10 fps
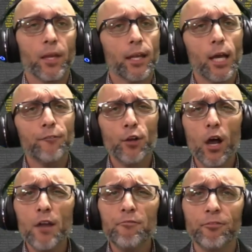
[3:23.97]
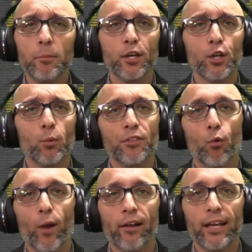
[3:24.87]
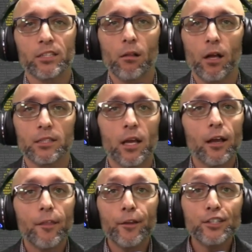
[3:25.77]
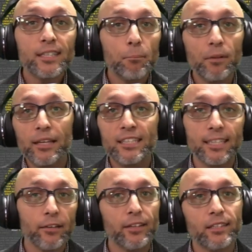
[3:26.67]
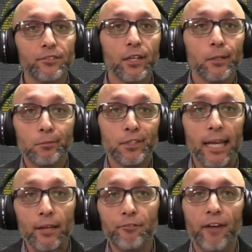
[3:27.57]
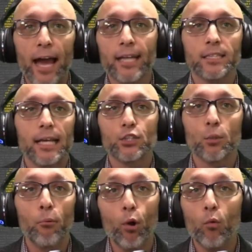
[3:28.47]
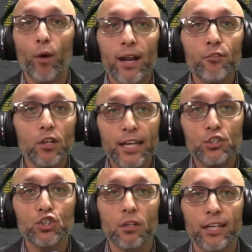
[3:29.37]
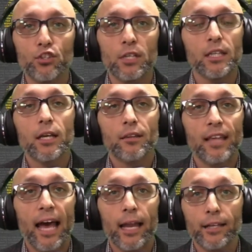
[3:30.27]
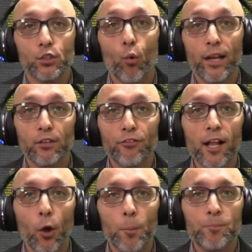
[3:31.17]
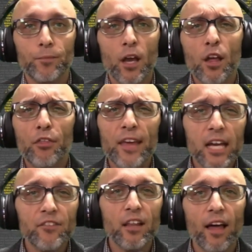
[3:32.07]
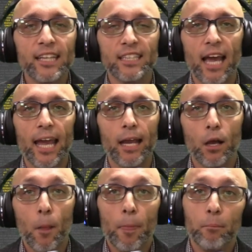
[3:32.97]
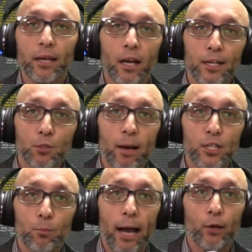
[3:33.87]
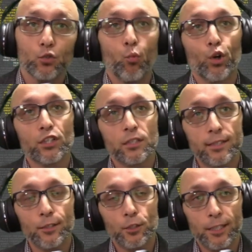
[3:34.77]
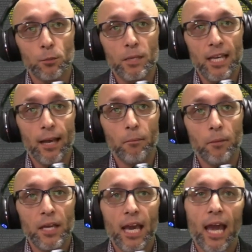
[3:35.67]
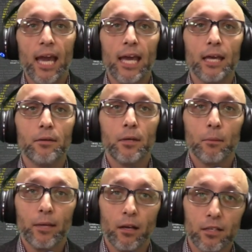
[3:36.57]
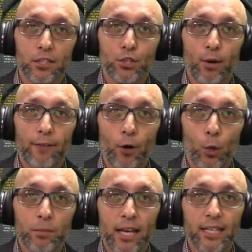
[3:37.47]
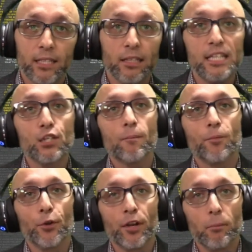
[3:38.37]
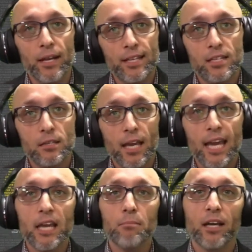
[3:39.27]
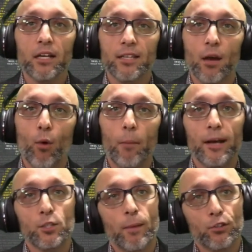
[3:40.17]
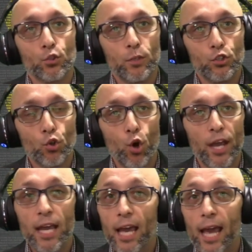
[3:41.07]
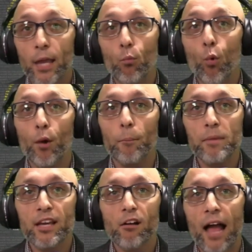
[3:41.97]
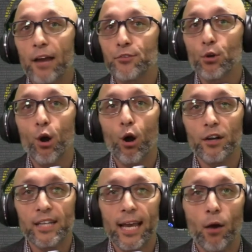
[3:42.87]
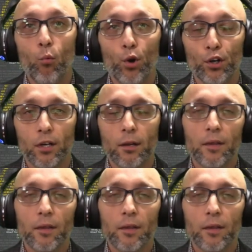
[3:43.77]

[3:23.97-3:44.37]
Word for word: Now, if you're unfamiliar with a whereas clause, there's simply a series of stated facts that support whatever legislation that is going to follow. Think of it like saying, because my spouse works until 6 p.m., and because the drive home takes at least 30 minutes, and because I want my spouse to enjoy a warm meal after a hard day at work,